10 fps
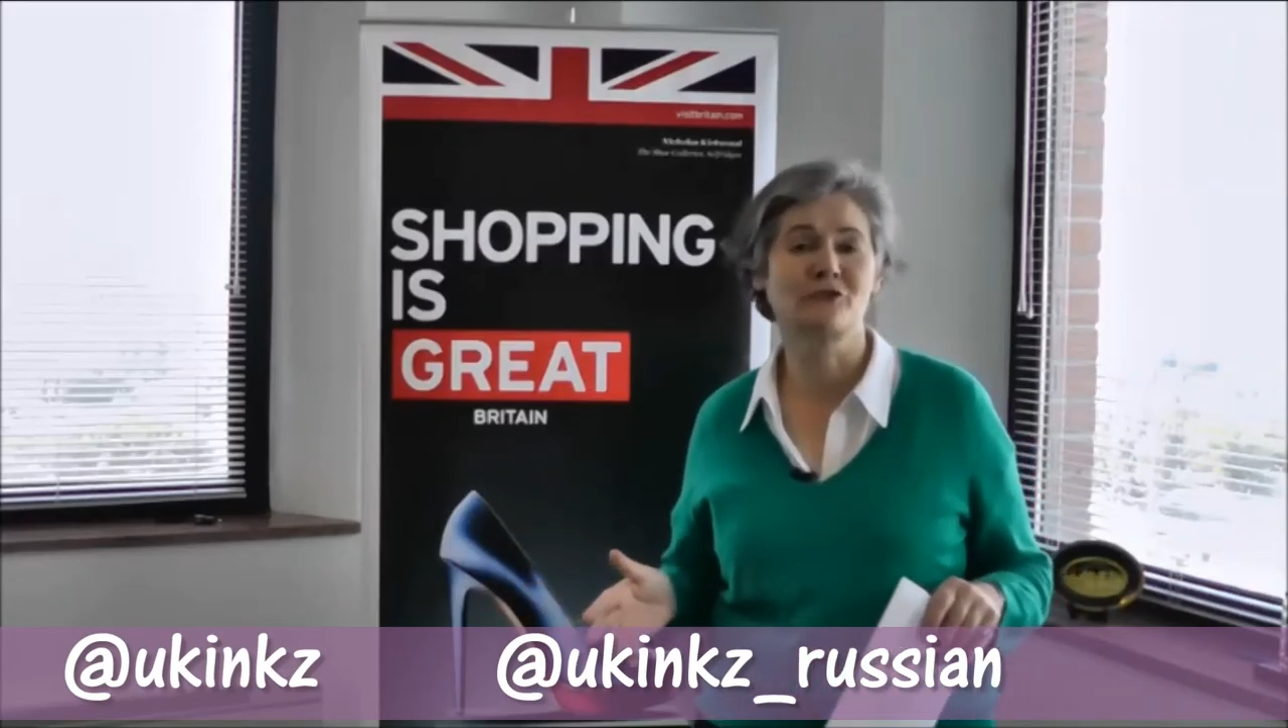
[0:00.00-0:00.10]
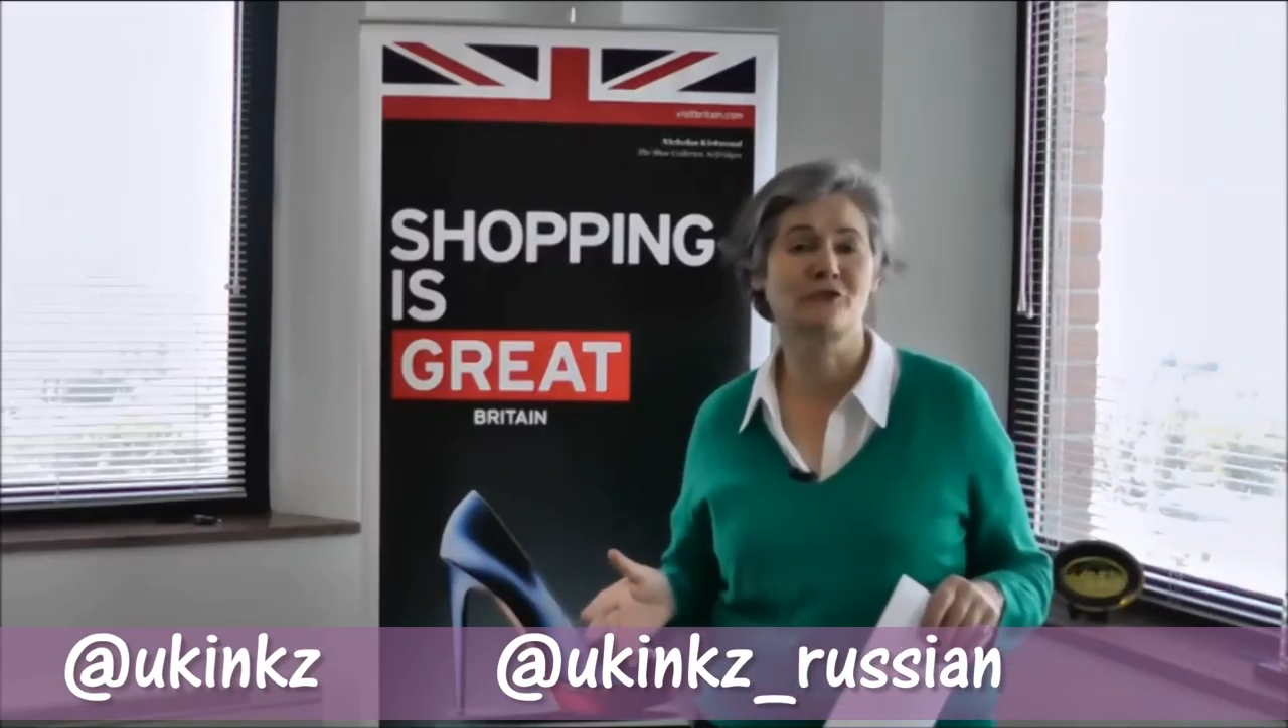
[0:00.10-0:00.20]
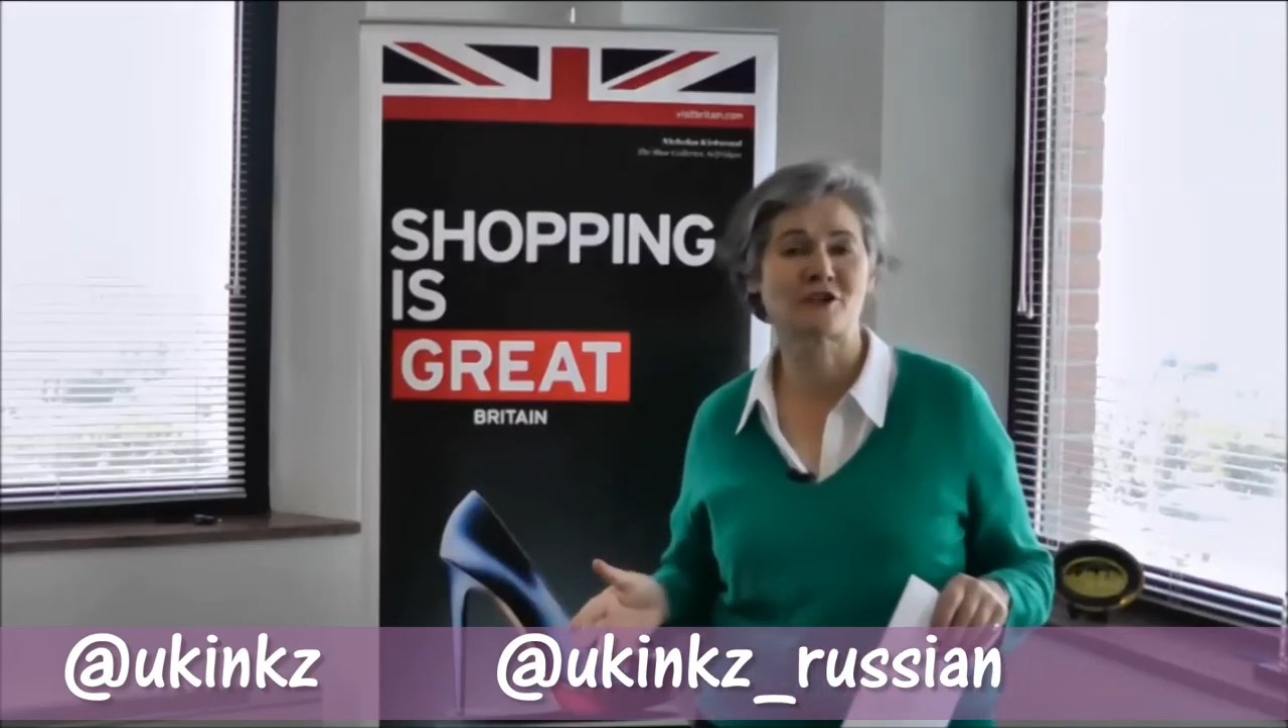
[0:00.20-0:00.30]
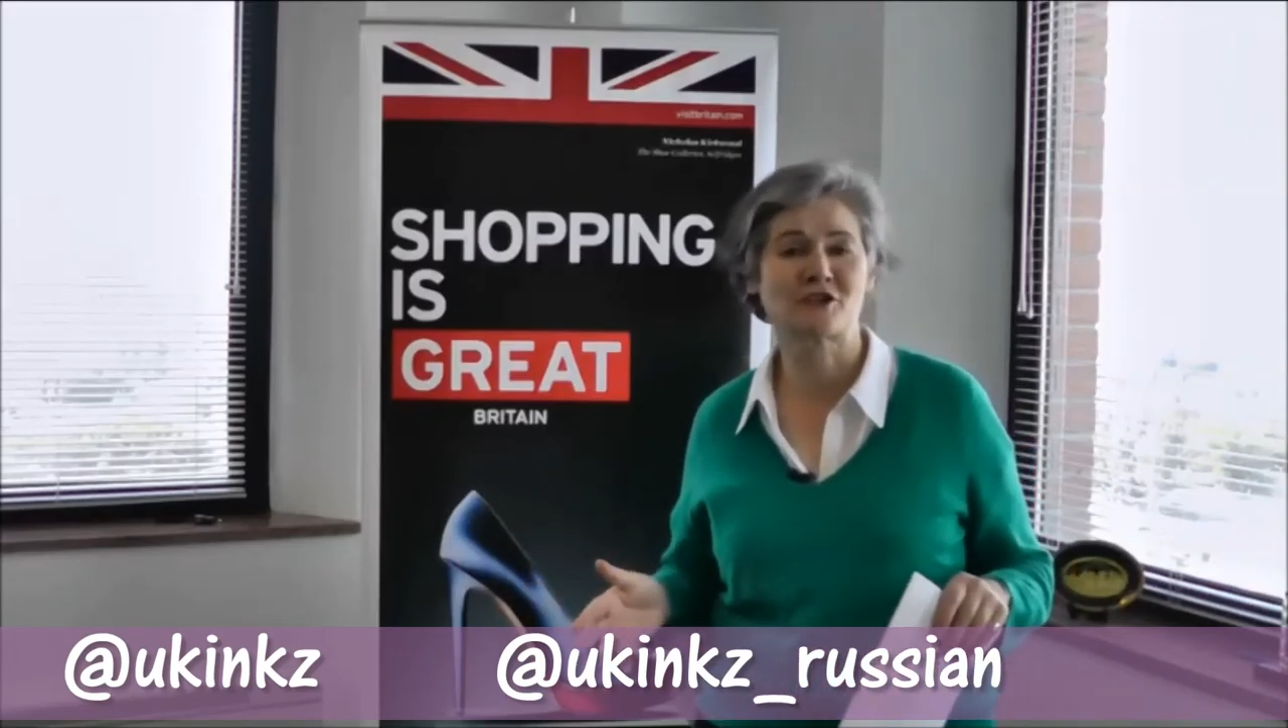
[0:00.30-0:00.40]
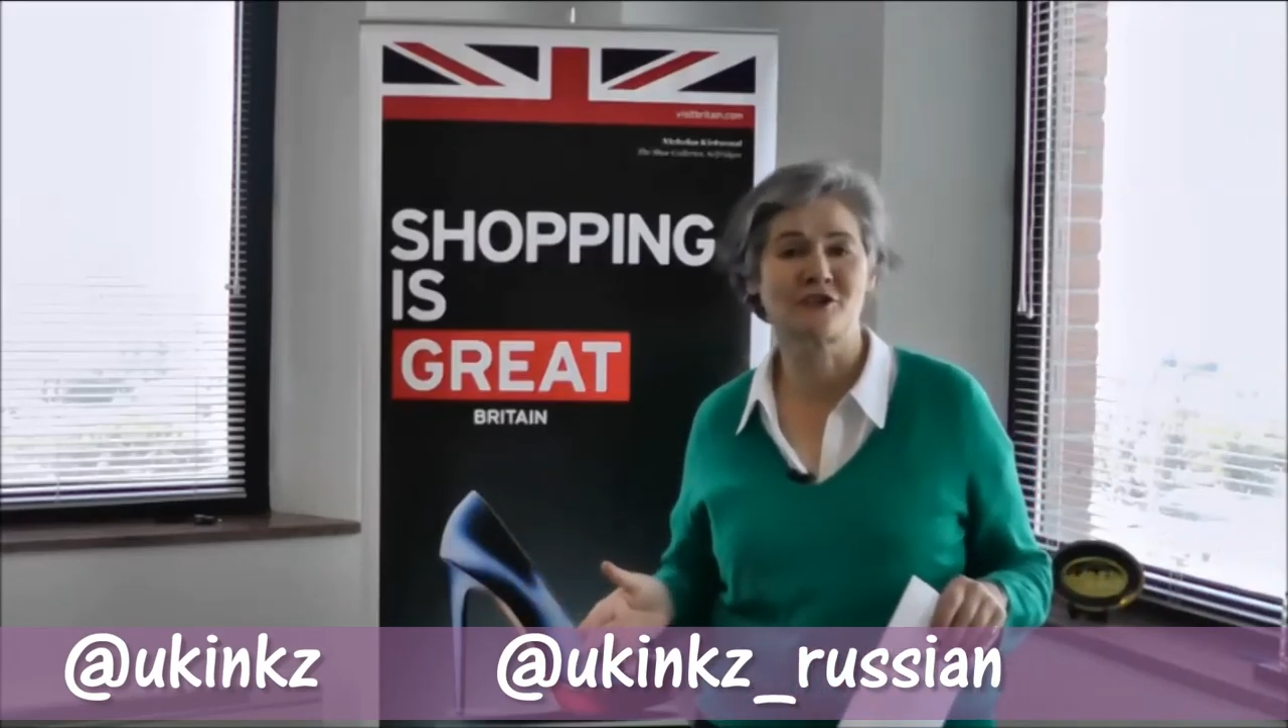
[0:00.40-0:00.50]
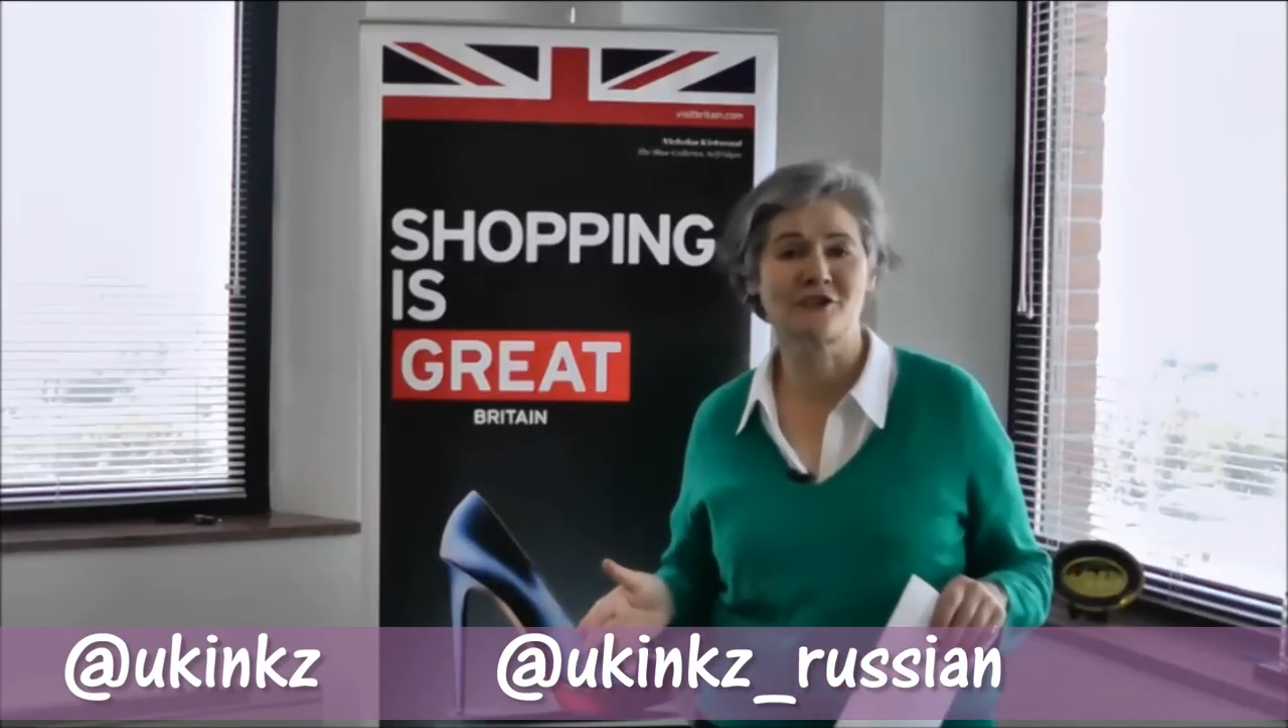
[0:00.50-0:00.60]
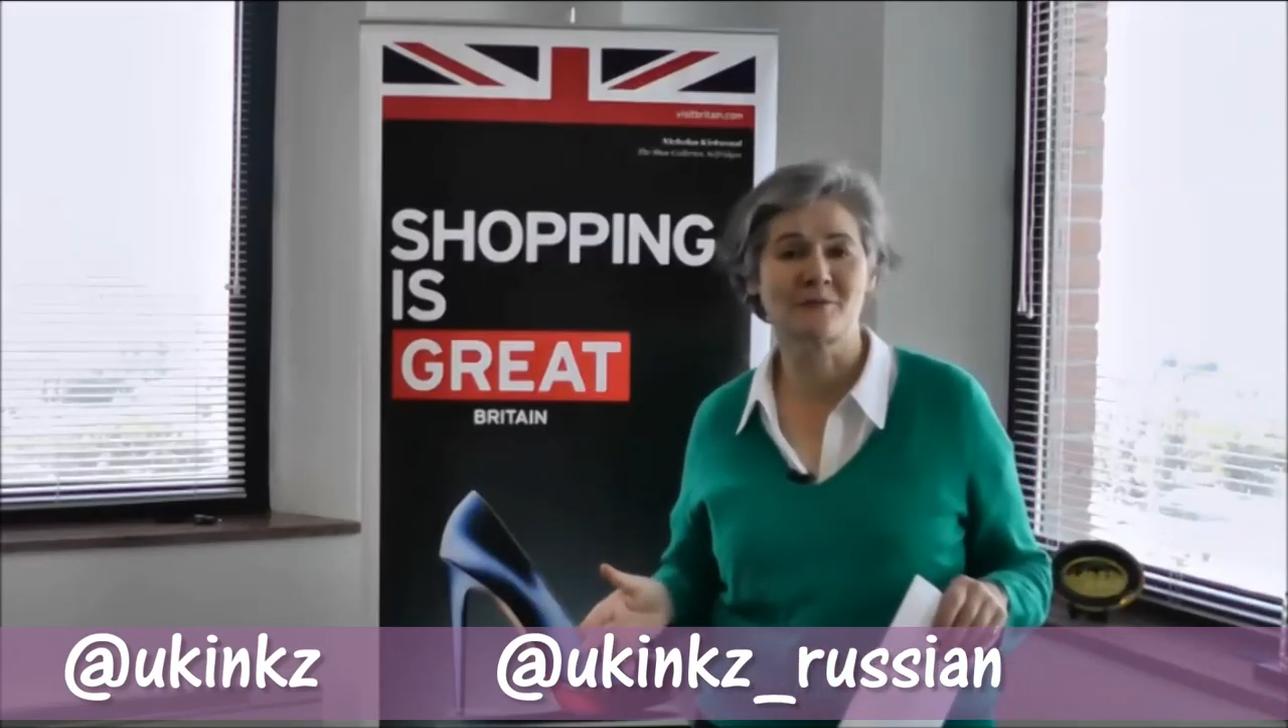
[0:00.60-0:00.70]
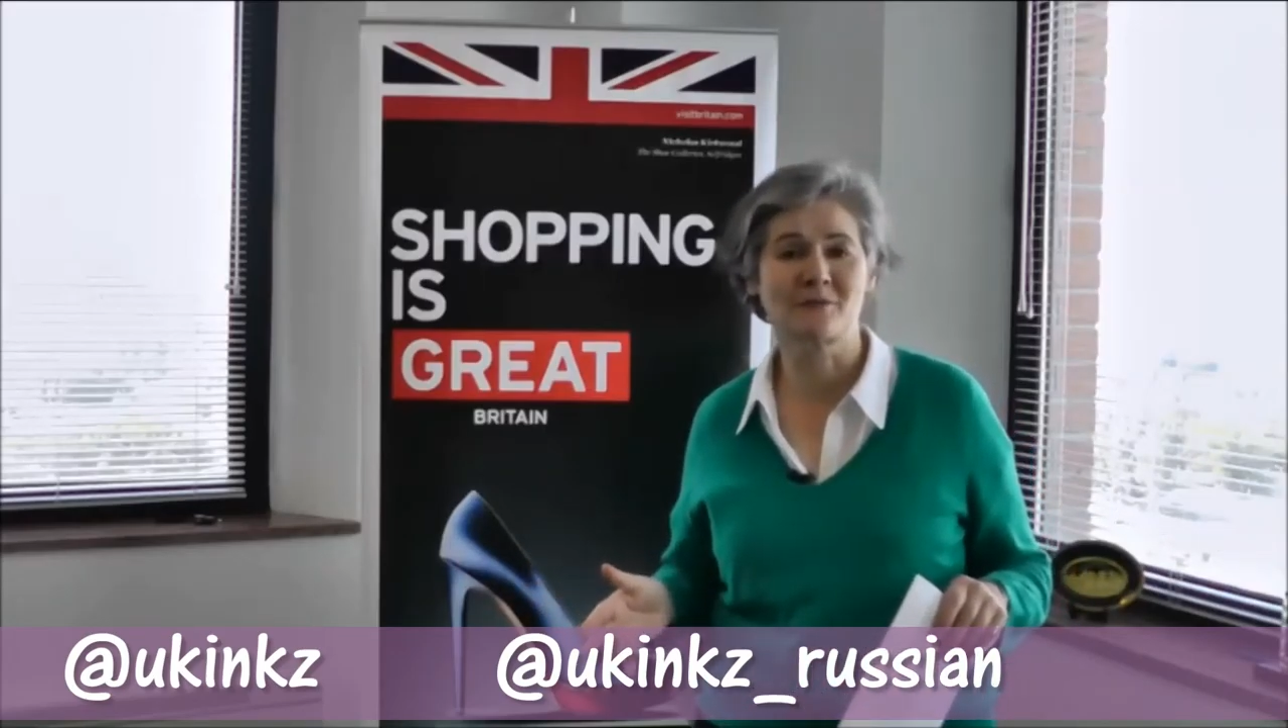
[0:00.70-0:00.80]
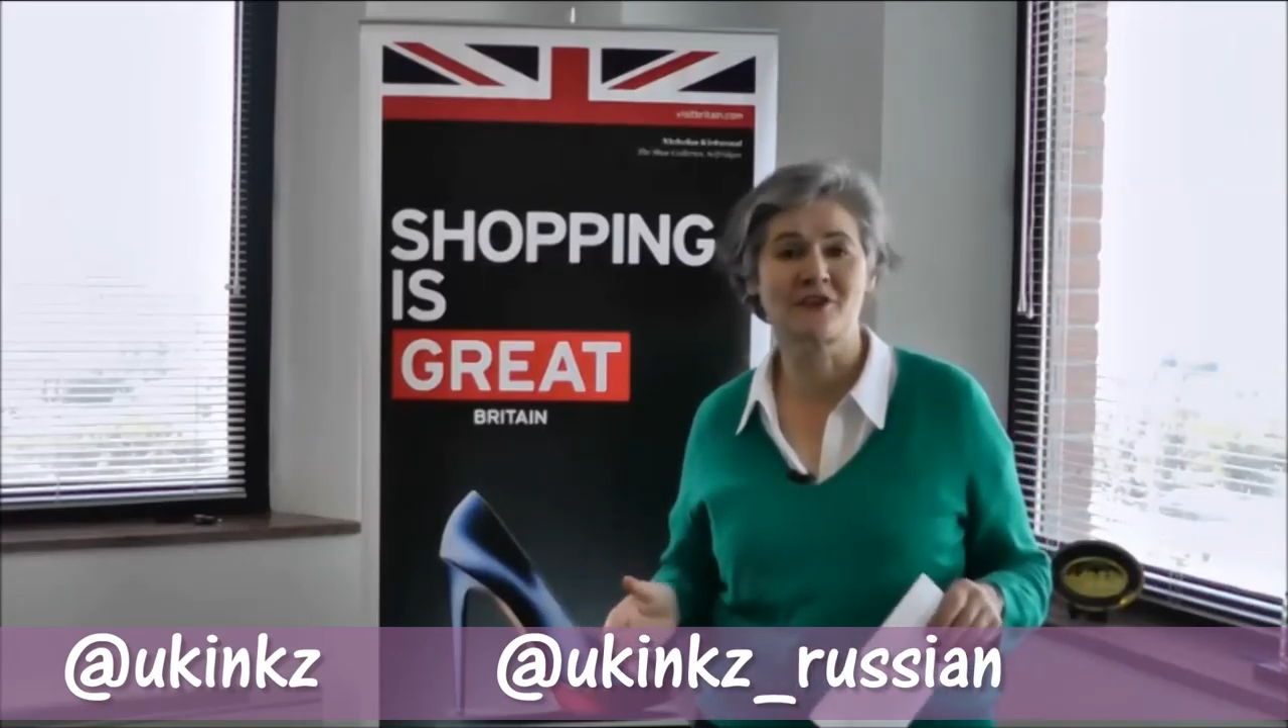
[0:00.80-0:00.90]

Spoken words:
fashion themed